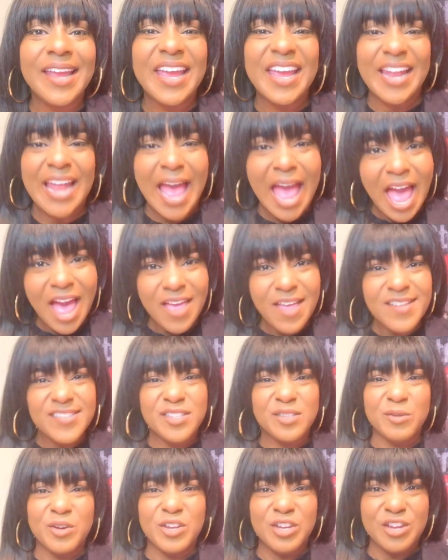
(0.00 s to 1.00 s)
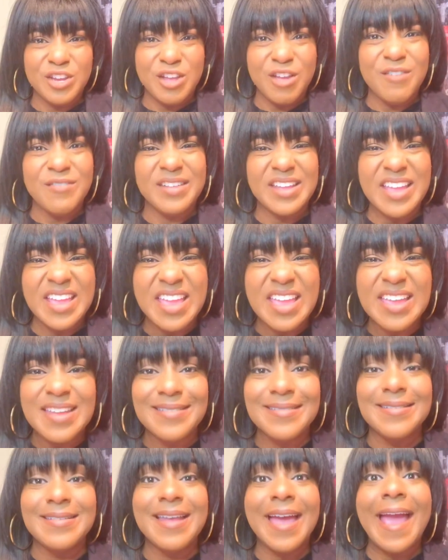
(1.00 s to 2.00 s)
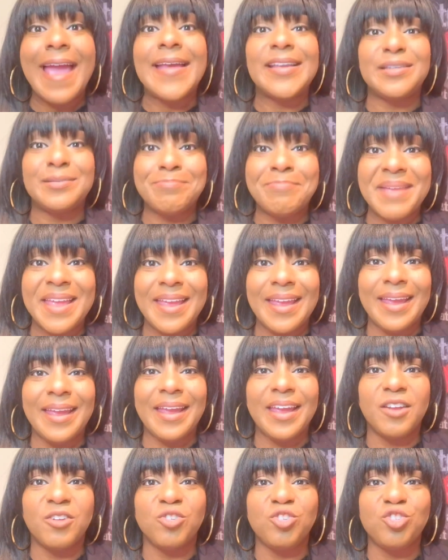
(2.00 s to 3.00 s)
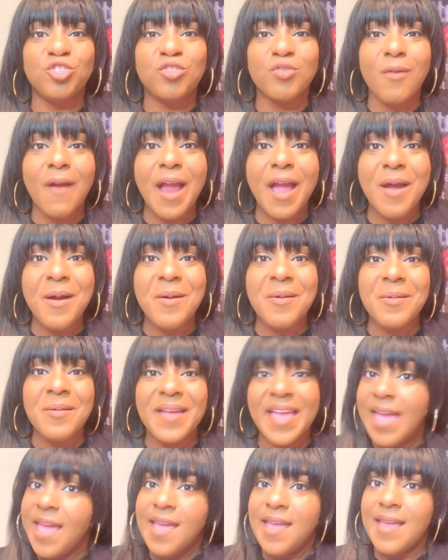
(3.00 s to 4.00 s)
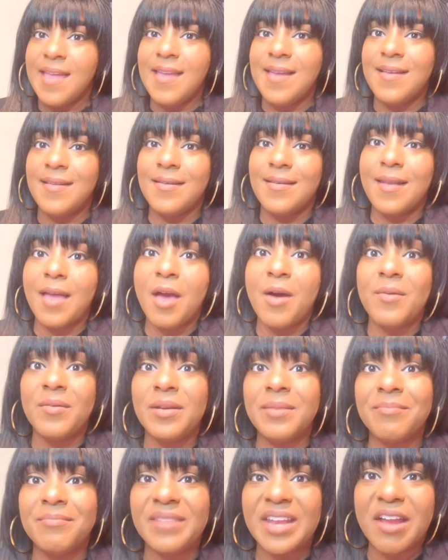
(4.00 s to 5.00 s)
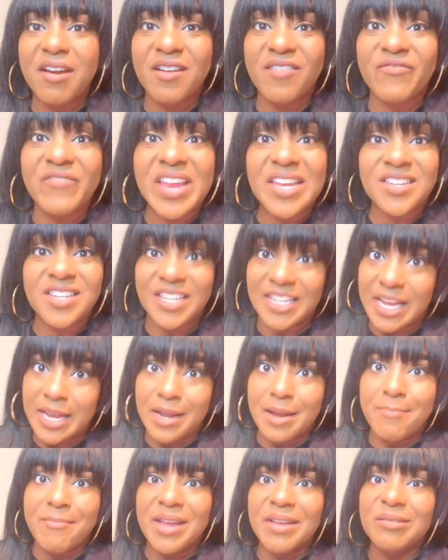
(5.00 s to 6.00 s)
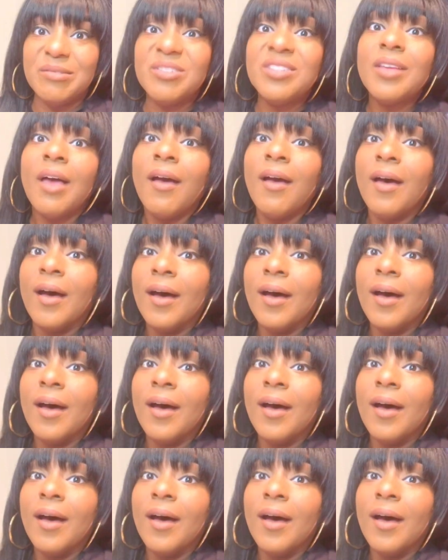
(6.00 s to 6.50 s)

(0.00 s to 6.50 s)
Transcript: And how else were you gonna get nice, big, and strong eating all them there vegetables?